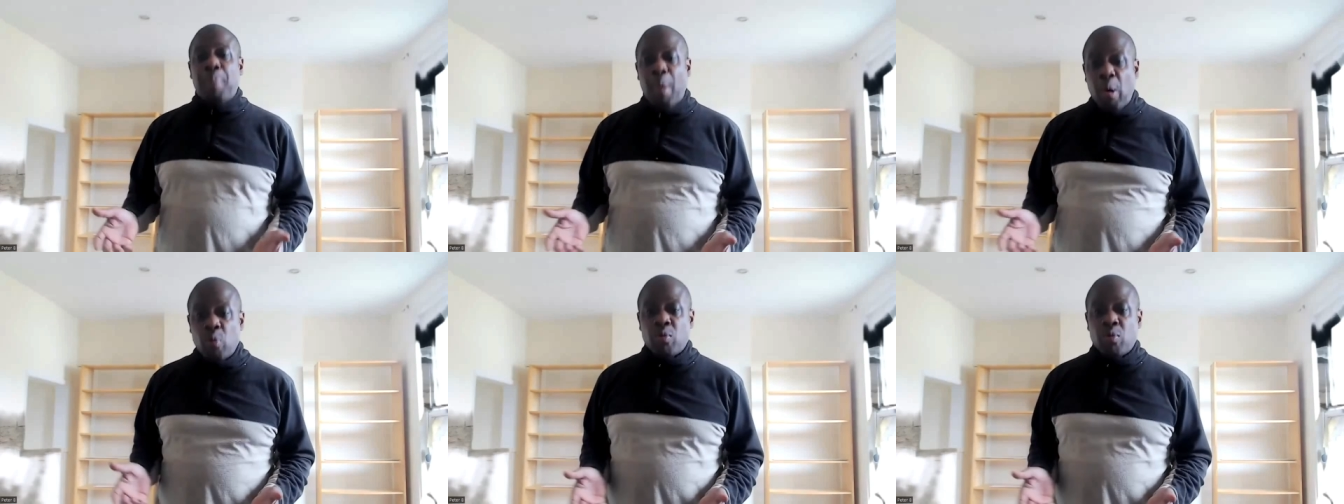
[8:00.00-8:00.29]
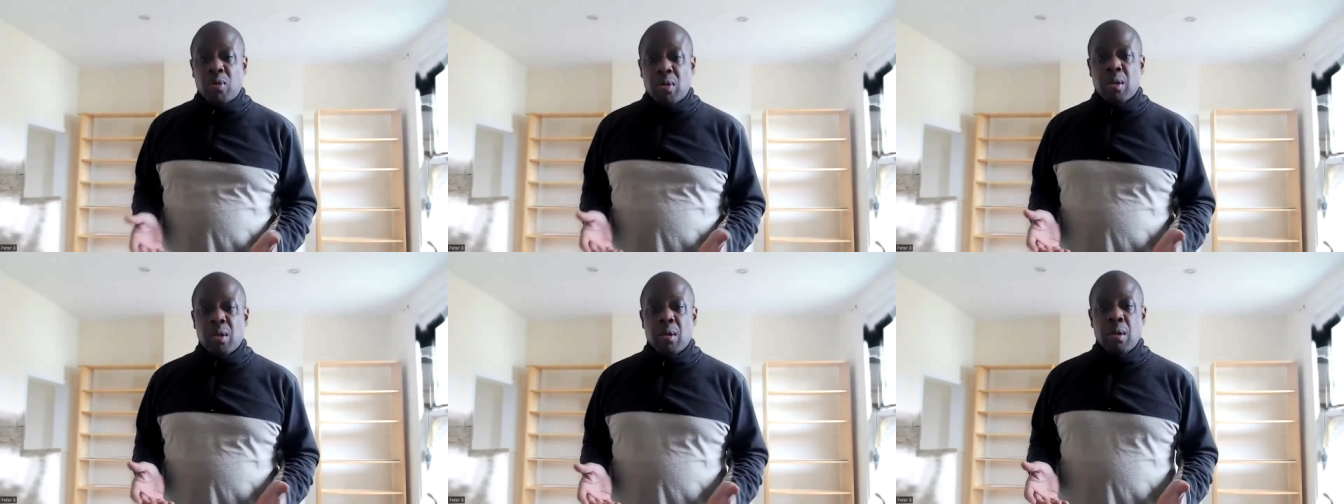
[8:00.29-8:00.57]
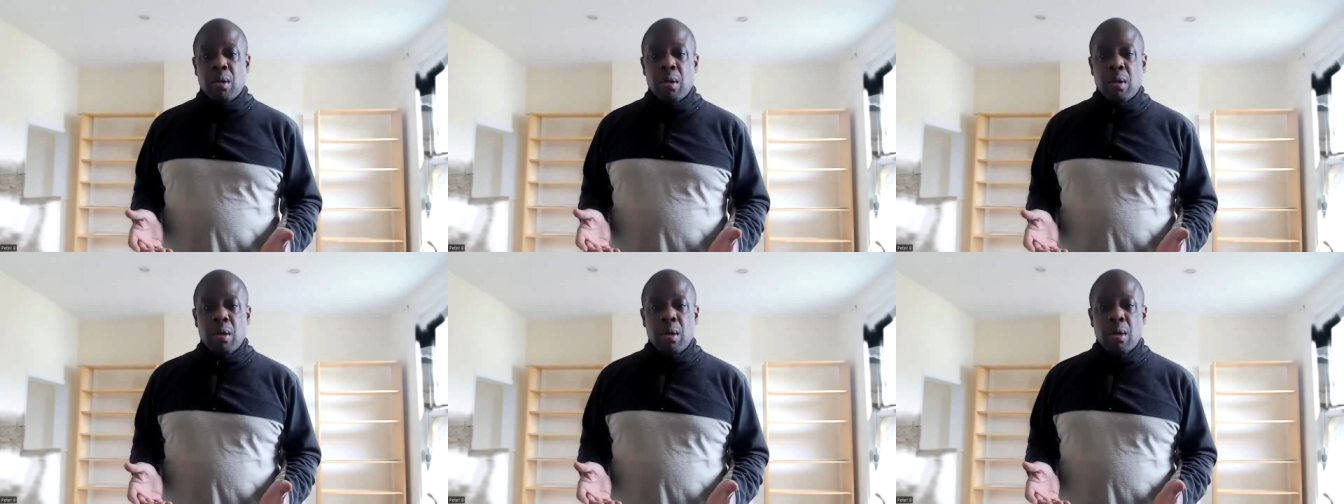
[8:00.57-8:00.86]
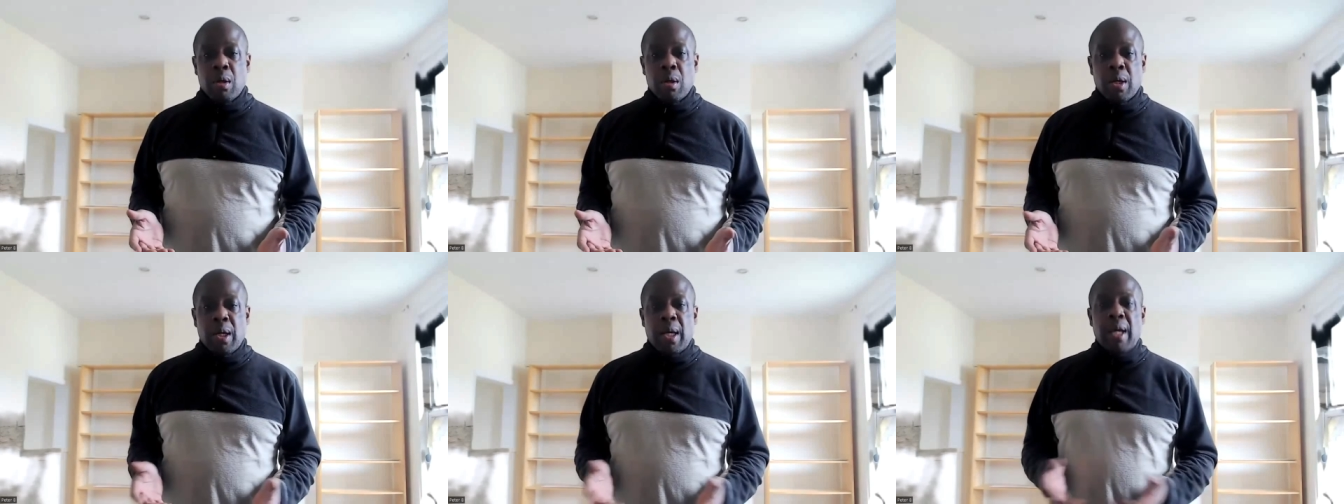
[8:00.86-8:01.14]
boat.
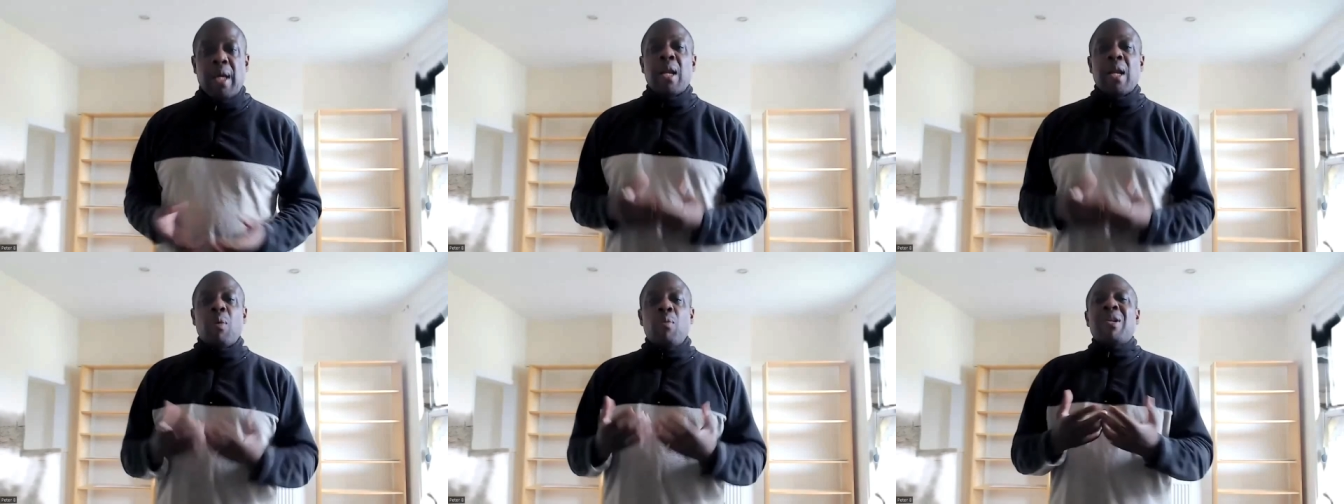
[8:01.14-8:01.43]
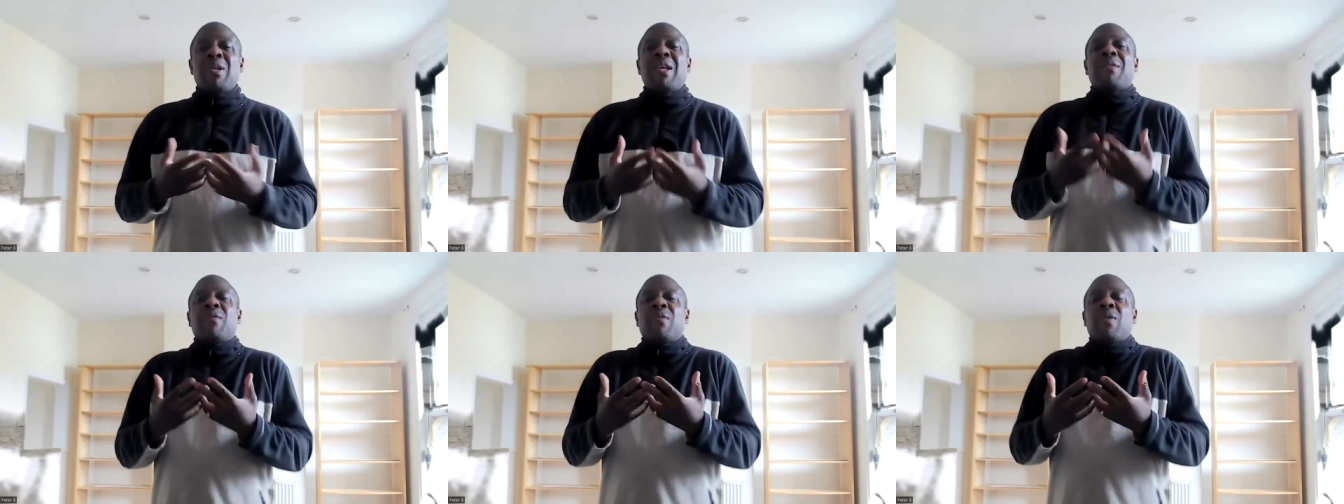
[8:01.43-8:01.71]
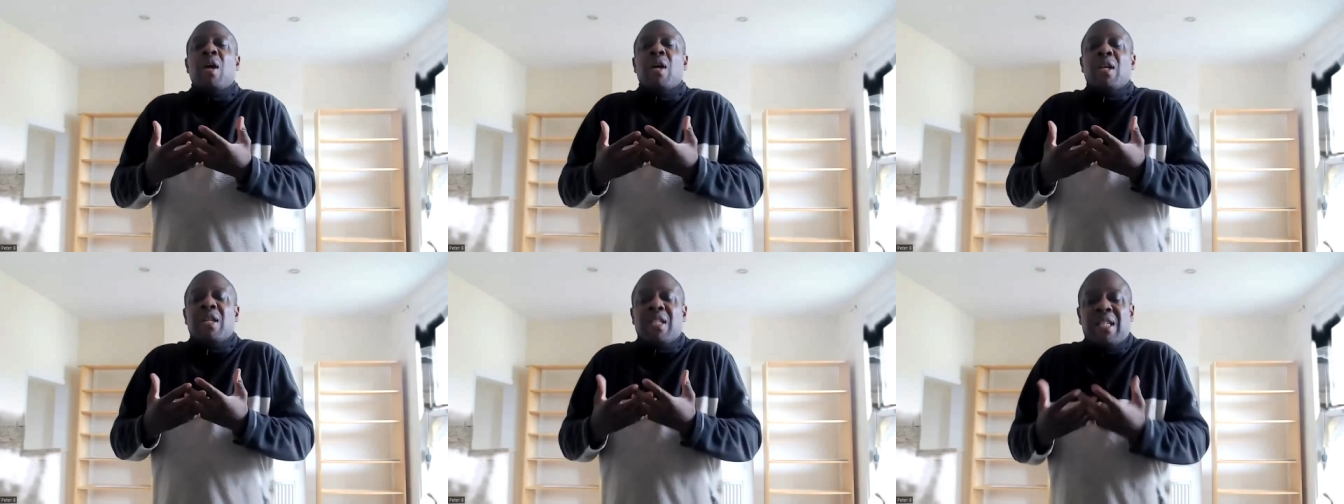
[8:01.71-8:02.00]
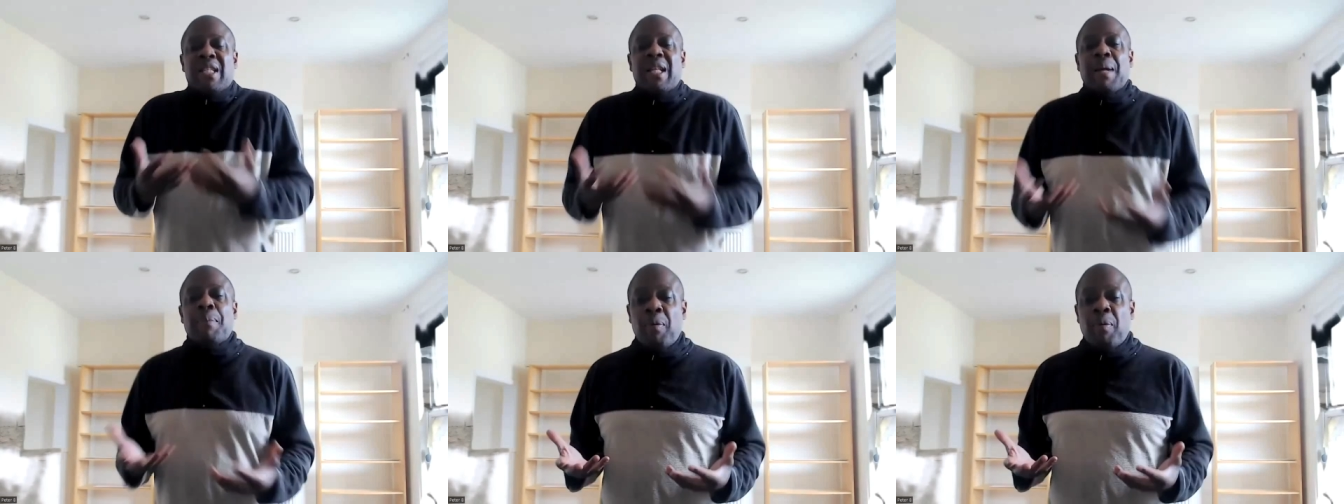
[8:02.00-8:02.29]
Yeah, they wouldn't even
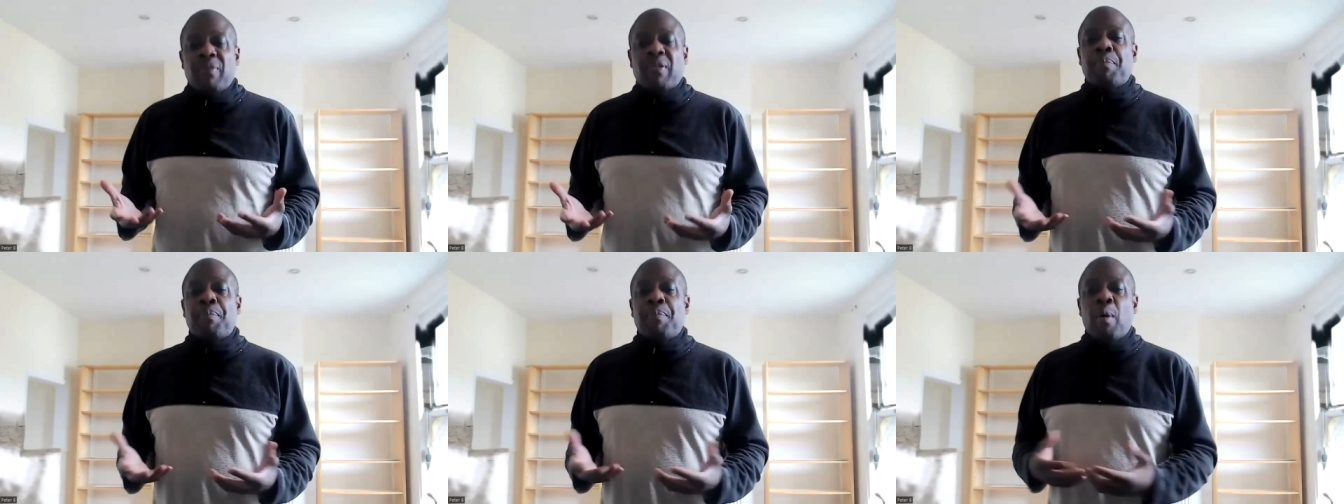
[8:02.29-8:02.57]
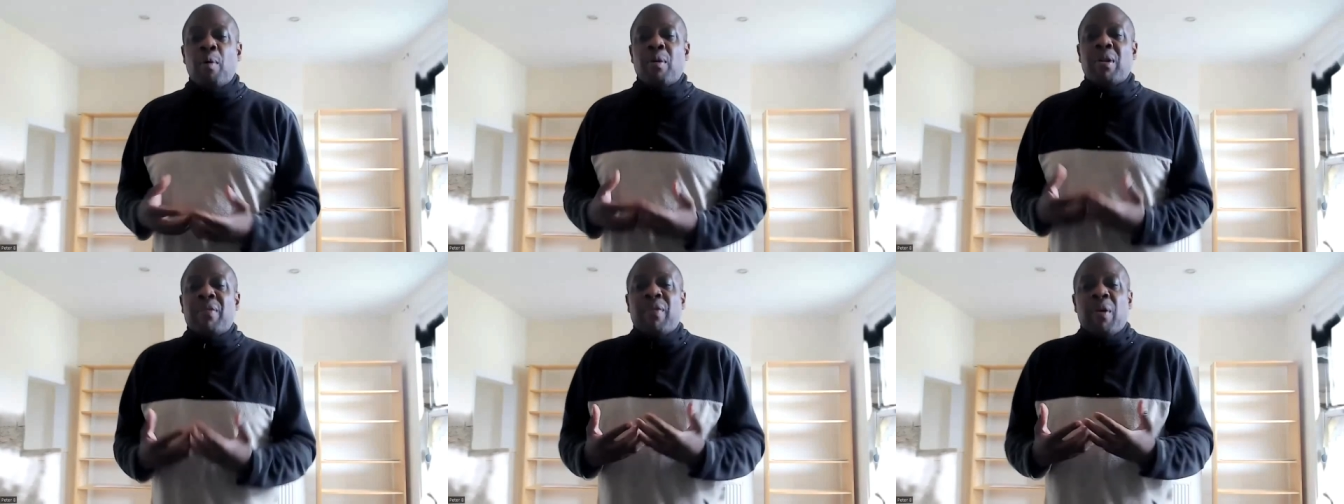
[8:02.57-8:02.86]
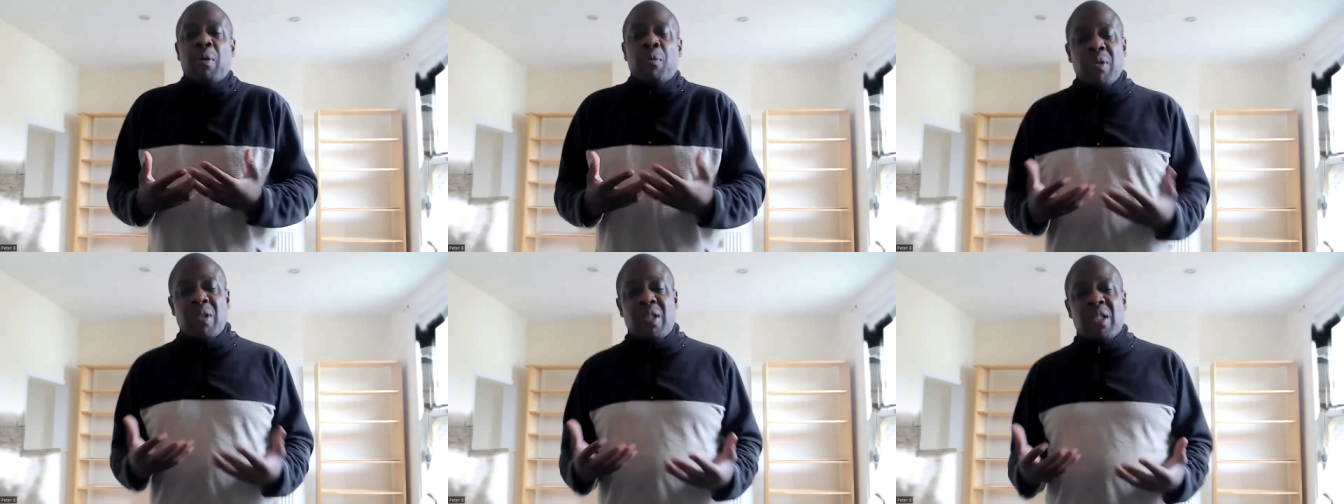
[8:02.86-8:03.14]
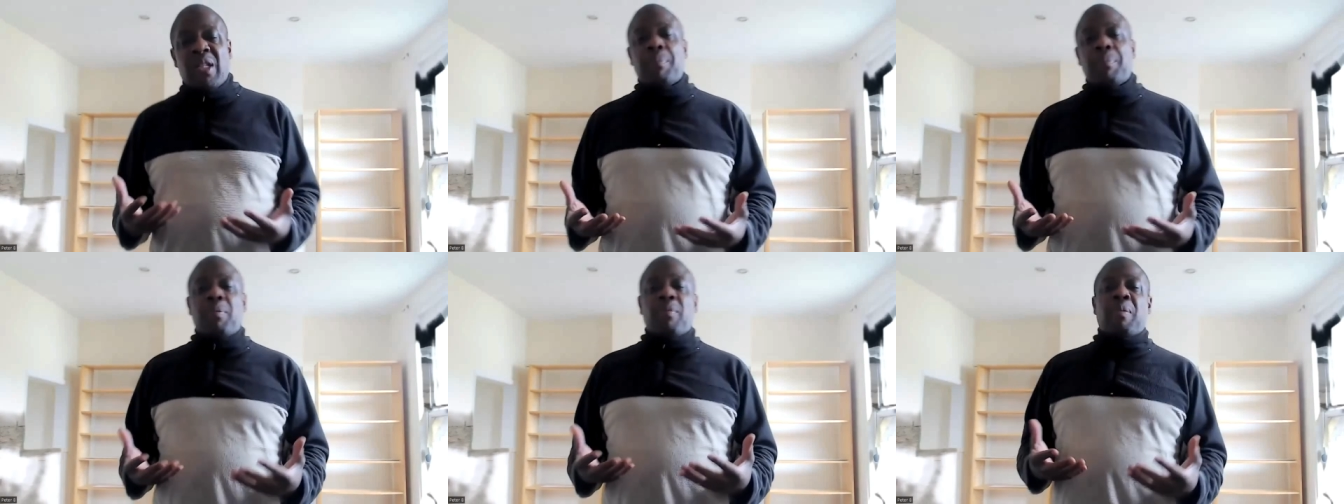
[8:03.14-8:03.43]
step off the boat. If they would
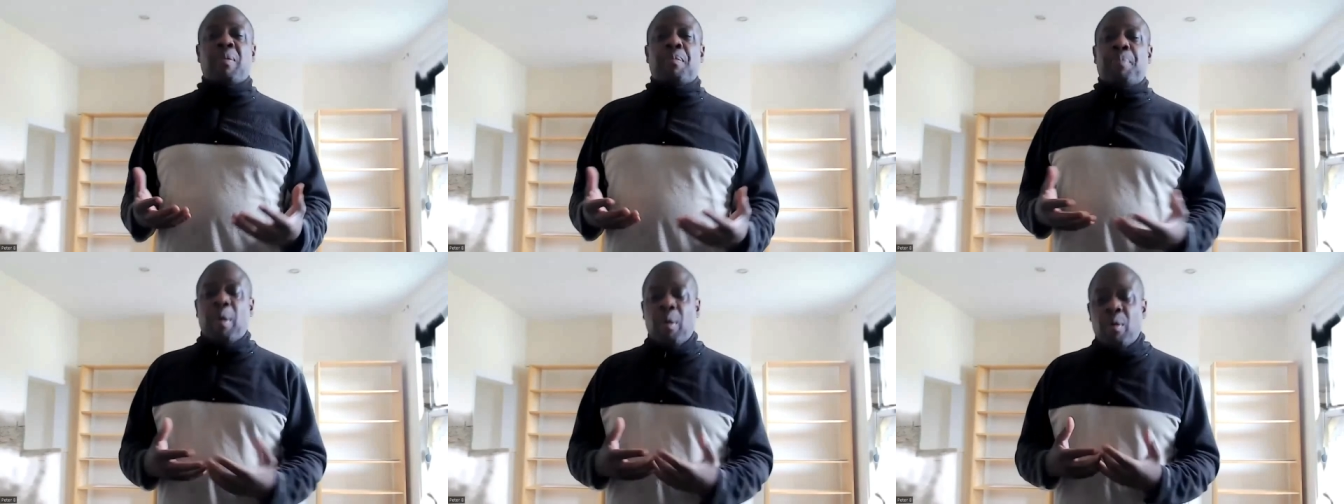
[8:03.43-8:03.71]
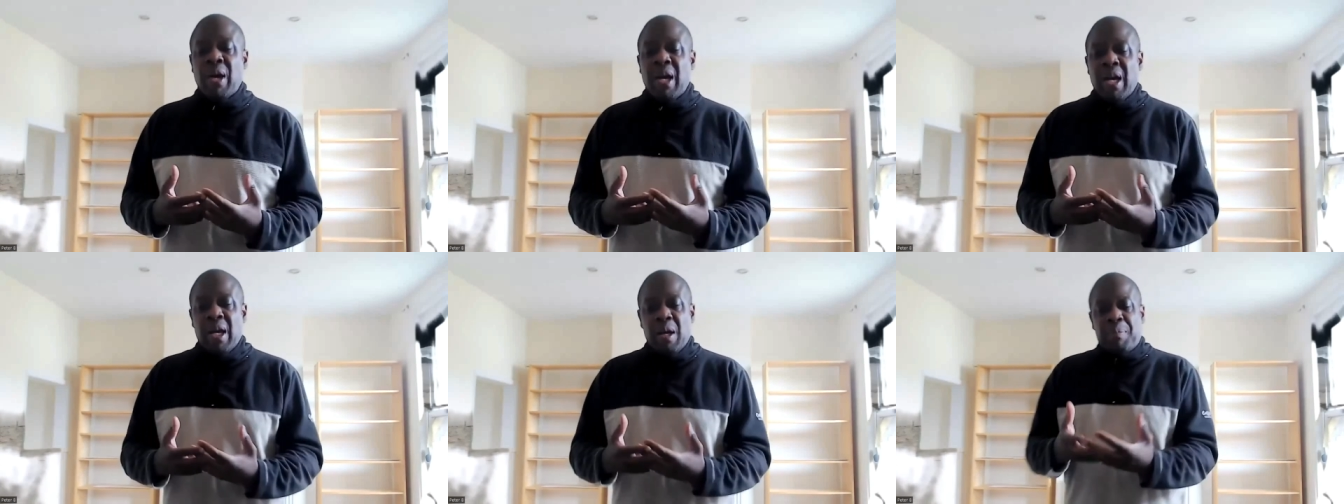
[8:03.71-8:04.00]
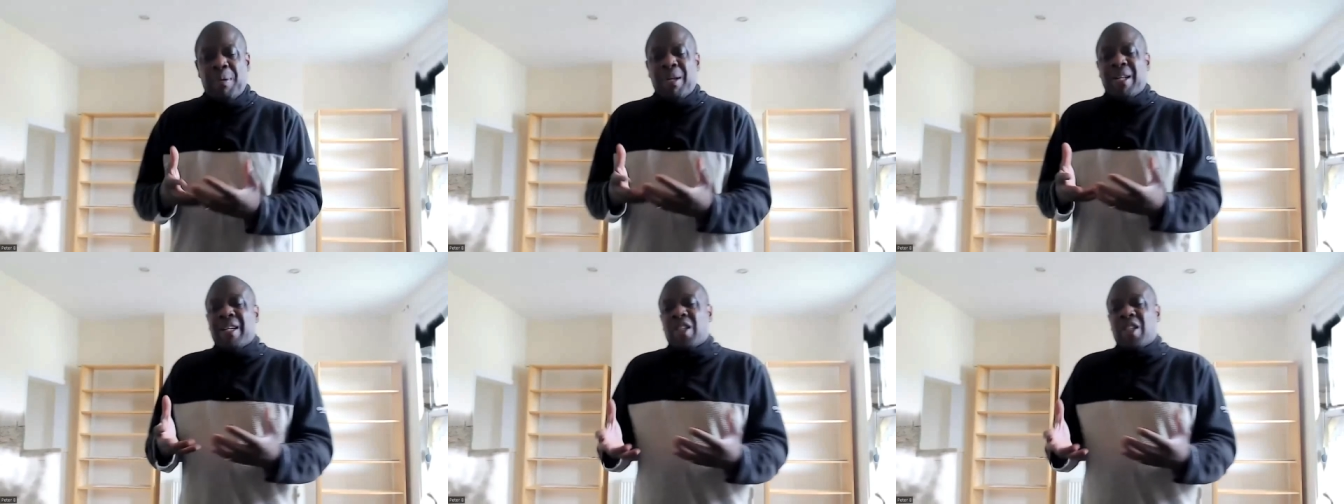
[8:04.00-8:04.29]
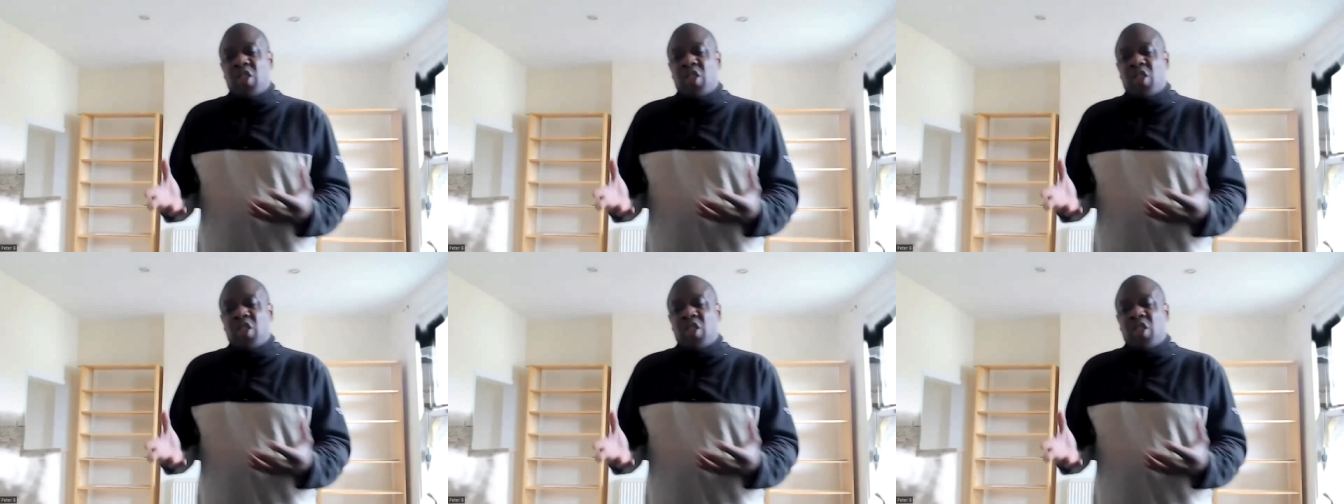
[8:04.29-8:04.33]
step off the boat, it'd be